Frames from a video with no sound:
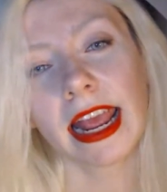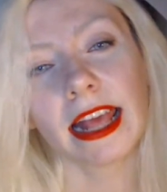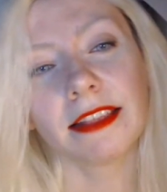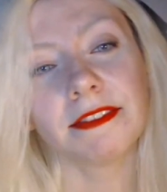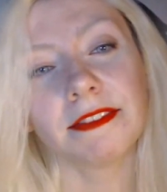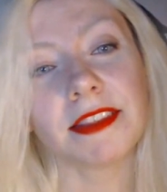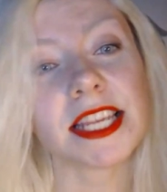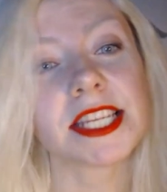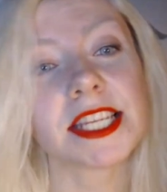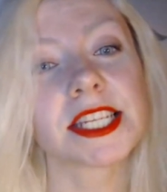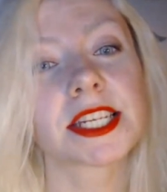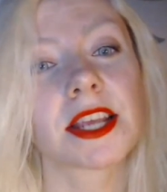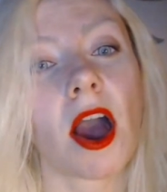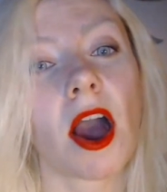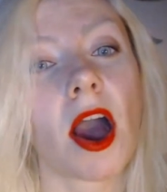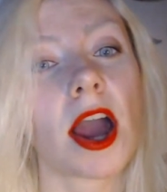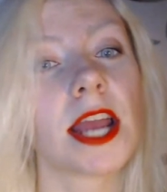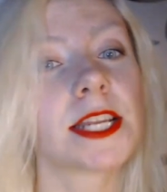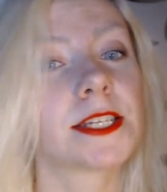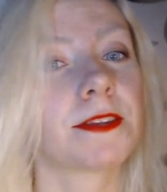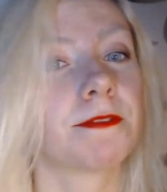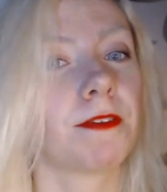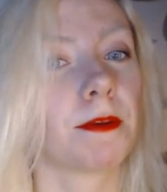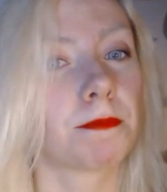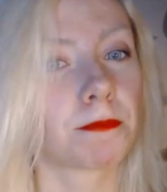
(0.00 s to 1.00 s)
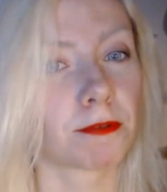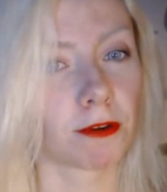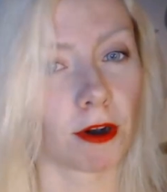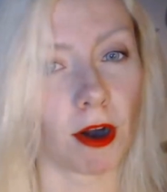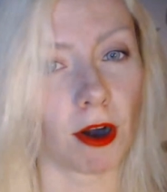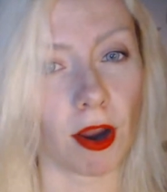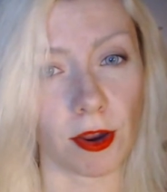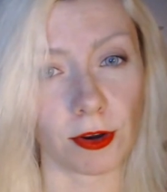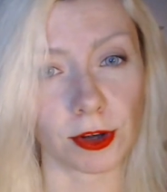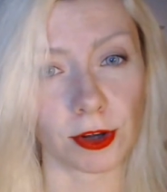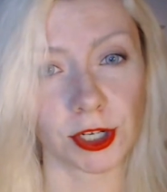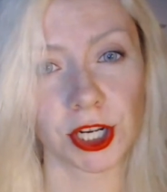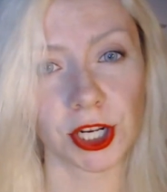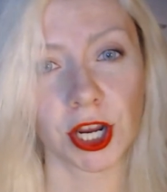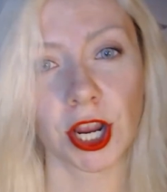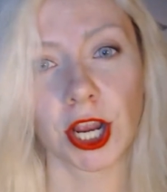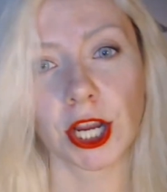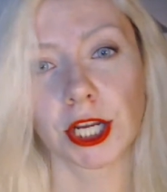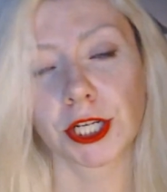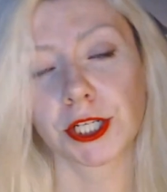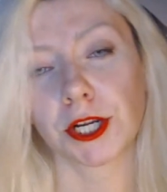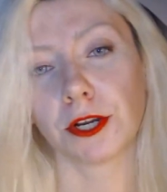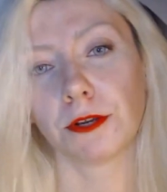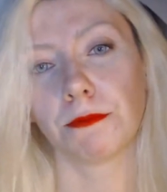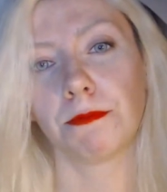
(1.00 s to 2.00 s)
this kind of approach
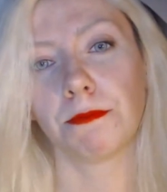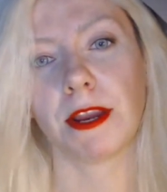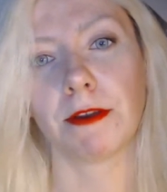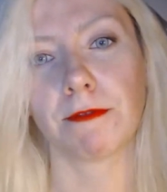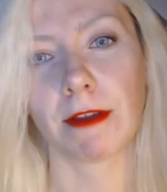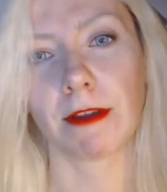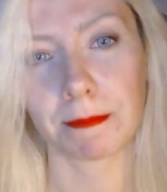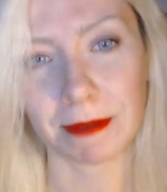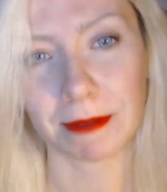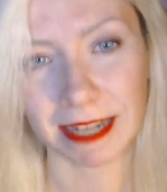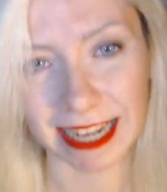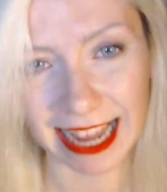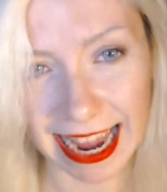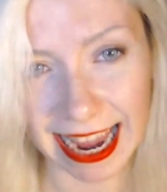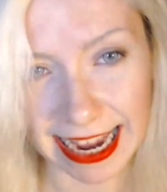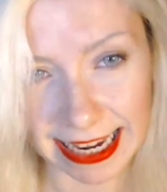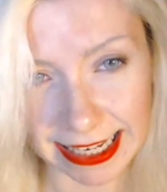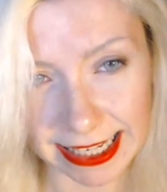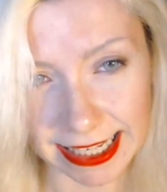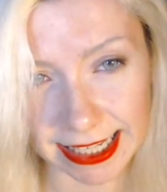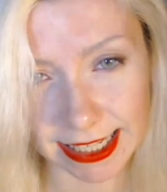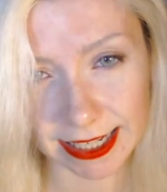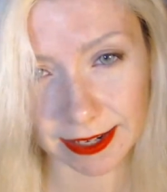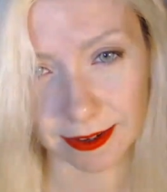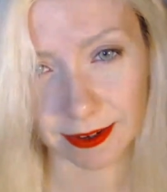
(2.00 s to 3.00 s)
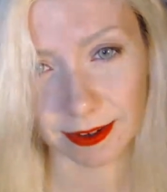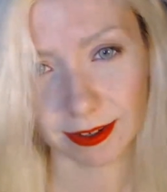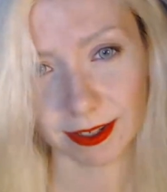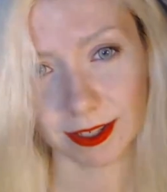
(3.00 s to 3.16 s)
should be replaced.